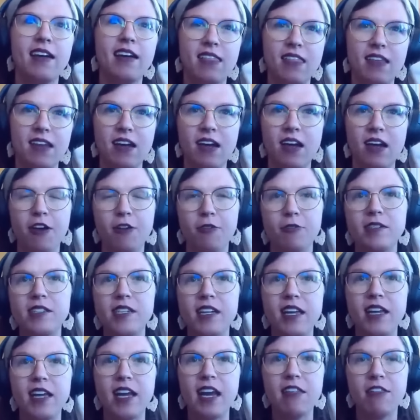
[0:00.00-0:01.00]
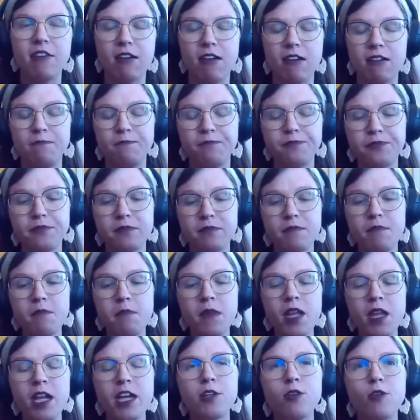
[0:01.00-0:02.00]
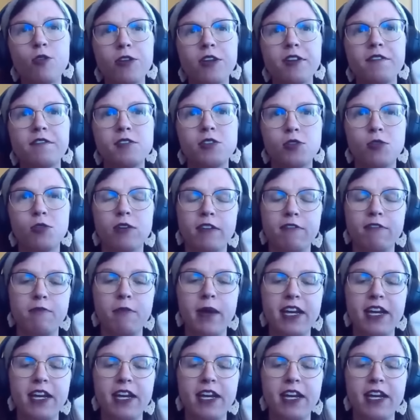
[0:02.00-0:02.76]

I think, go together in order to sort